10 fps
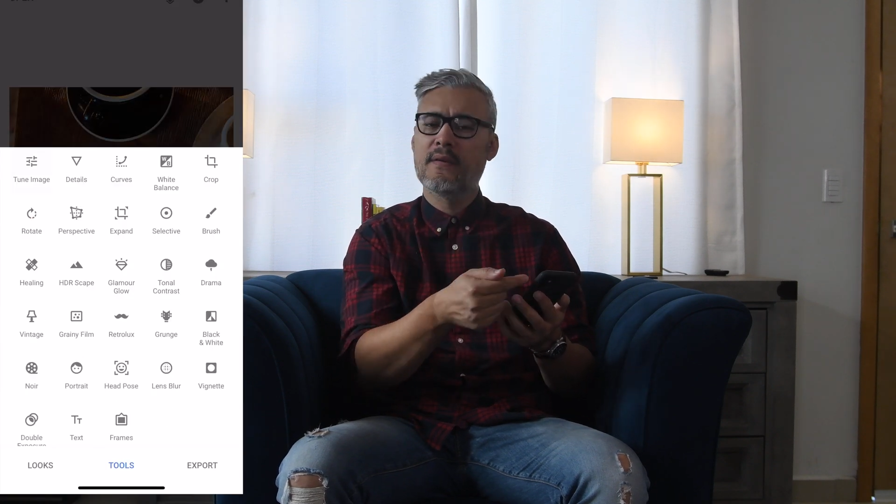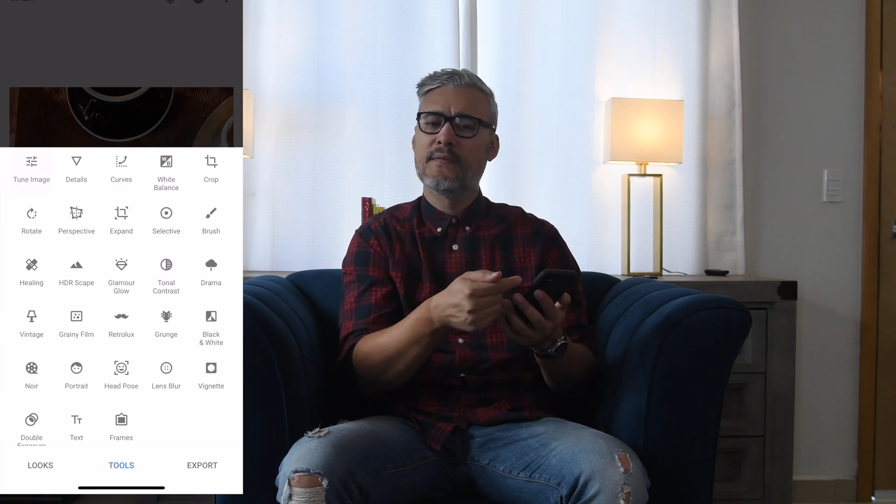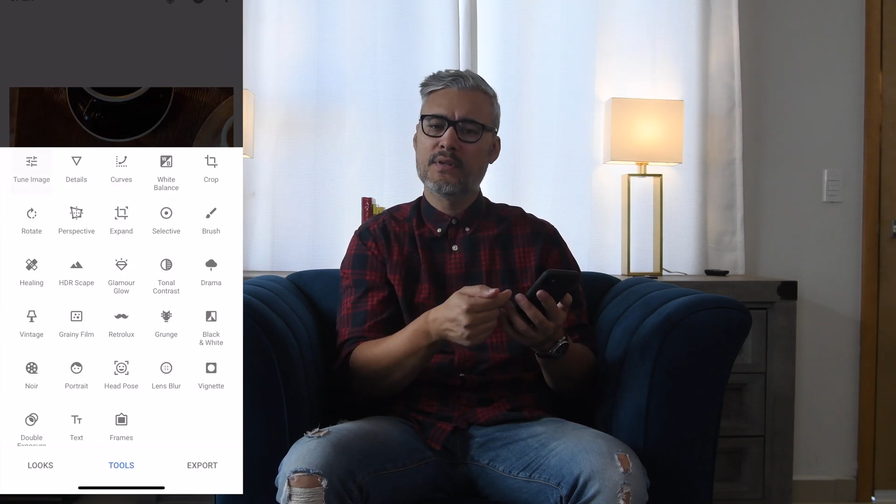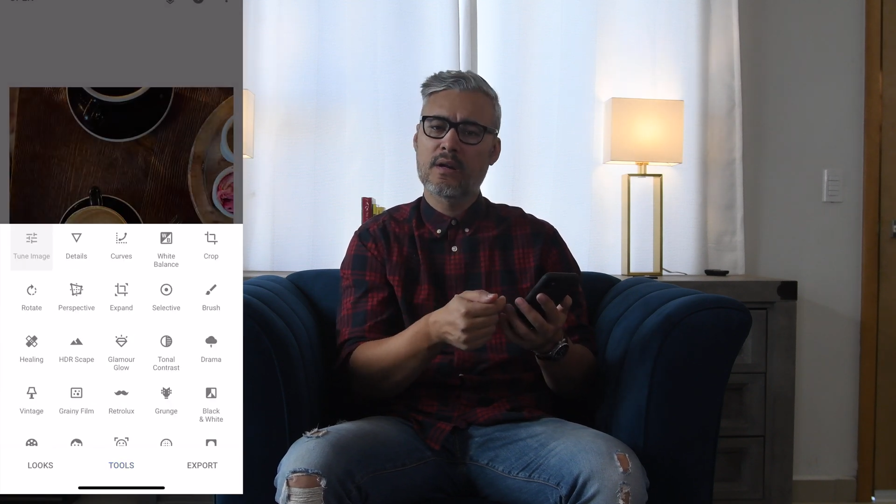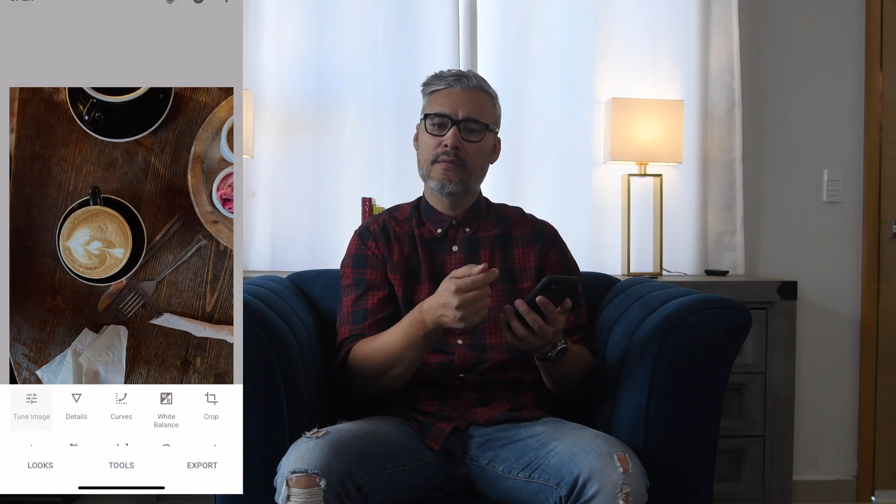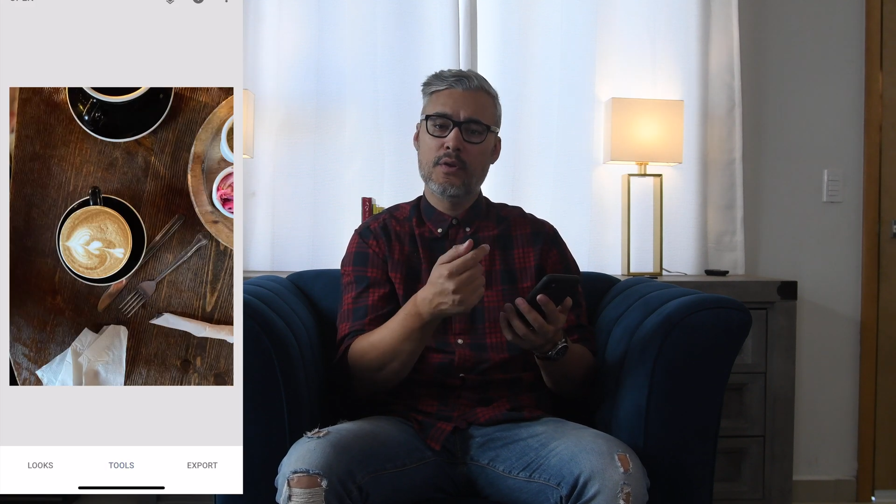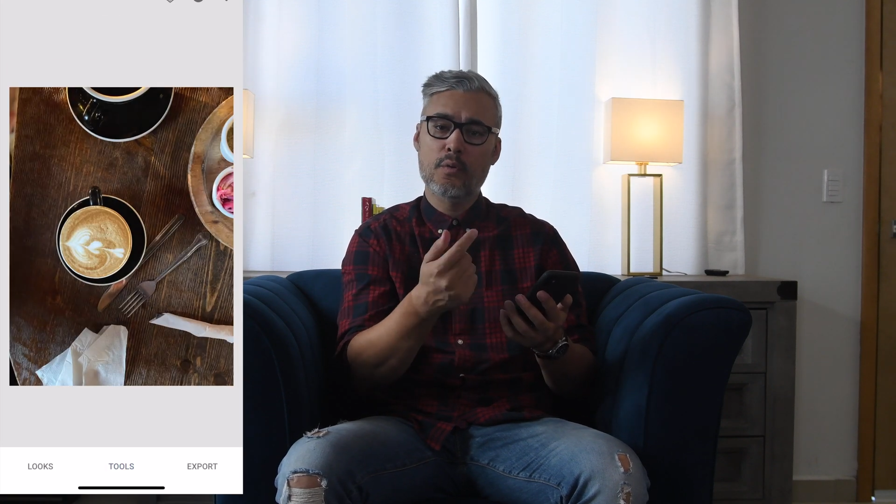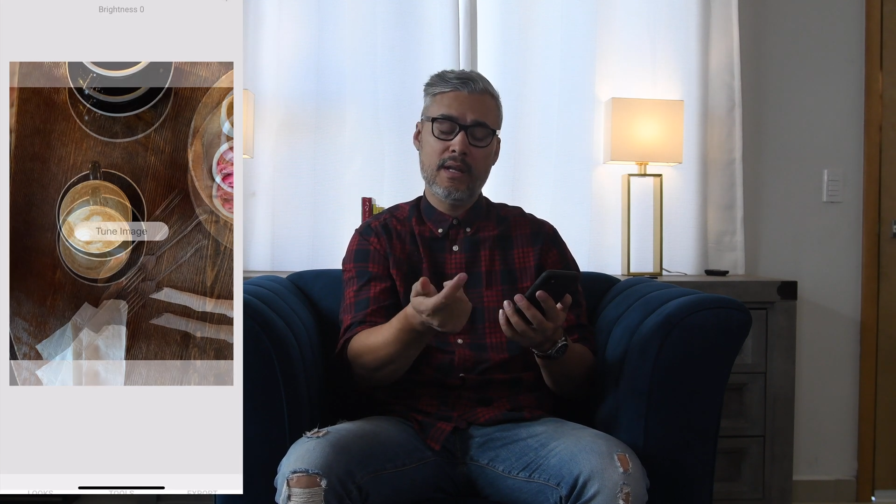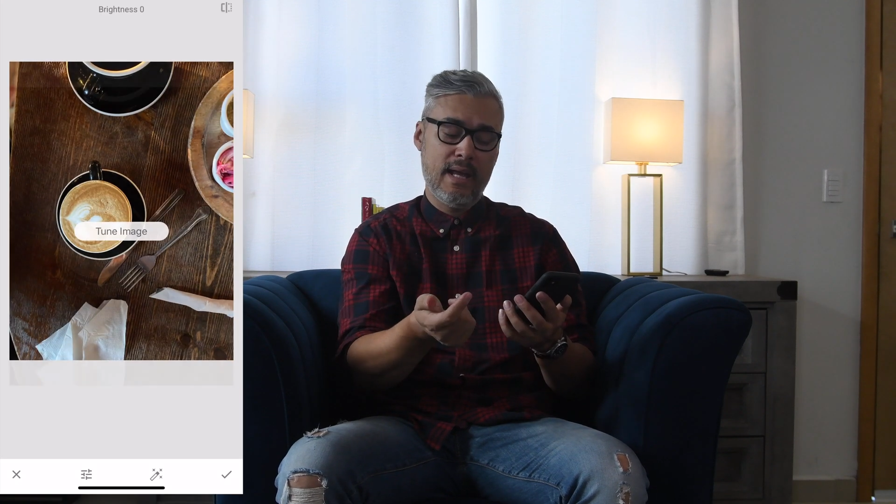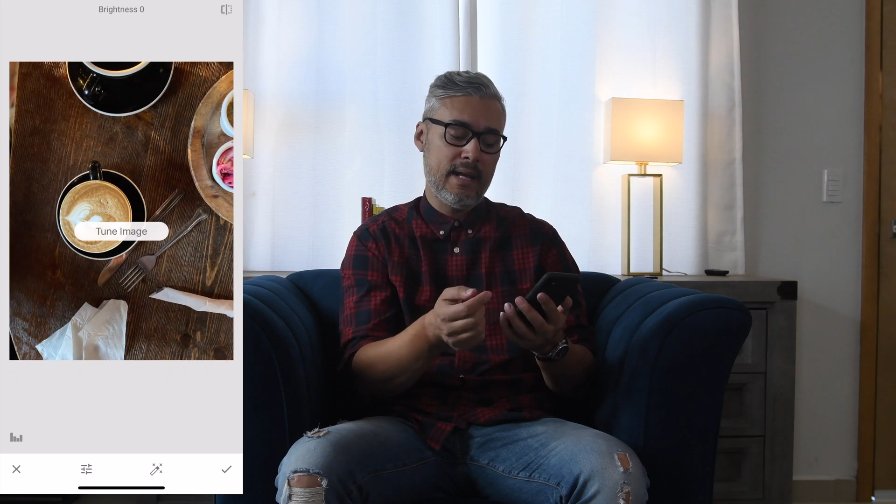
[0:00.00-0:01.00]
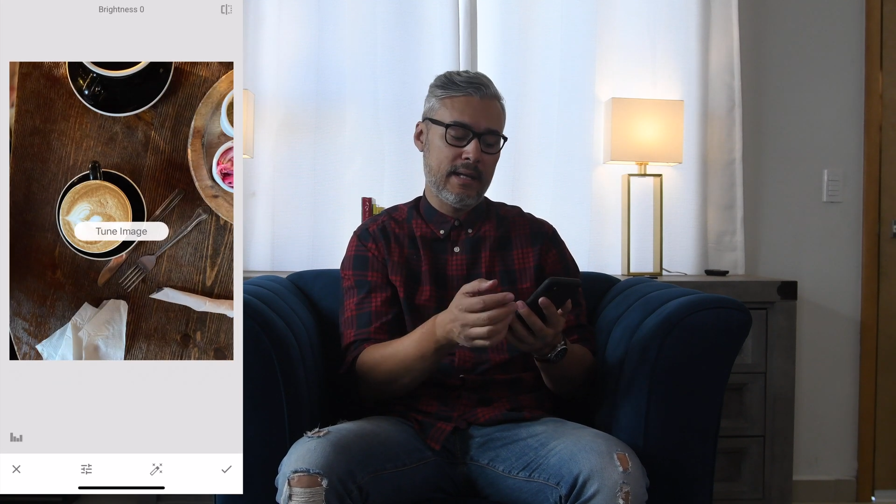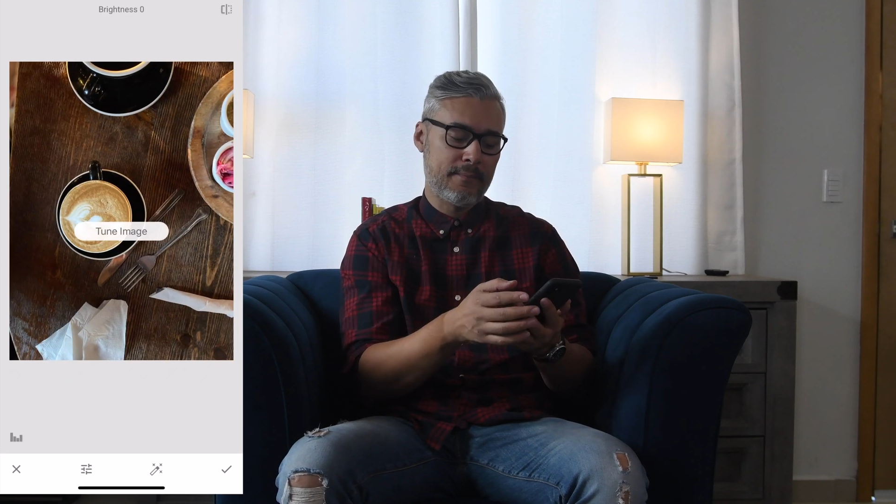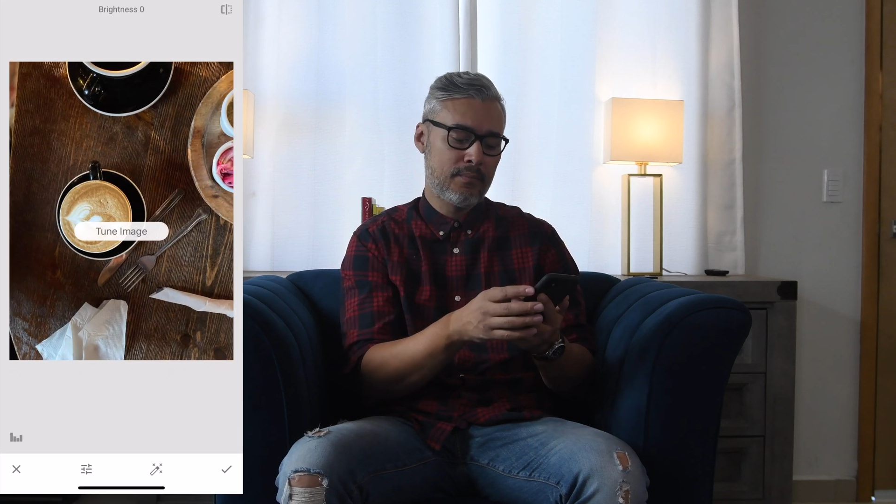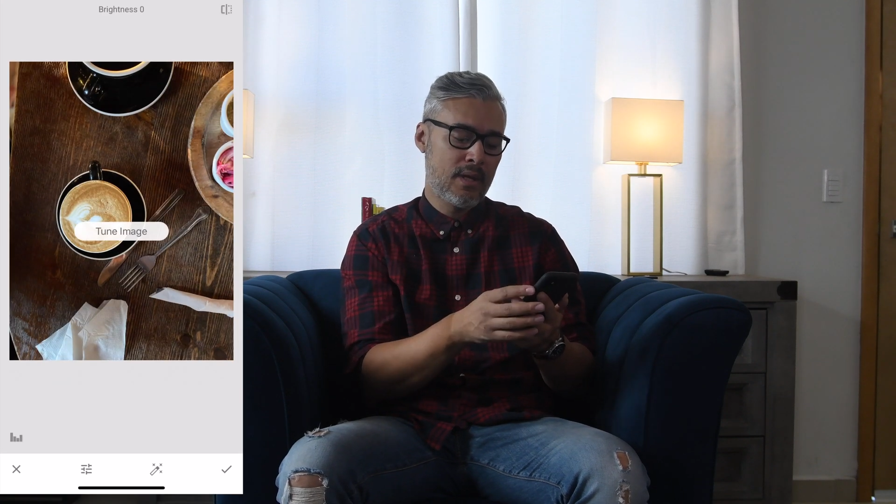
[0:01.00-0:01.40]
the photography you can edit.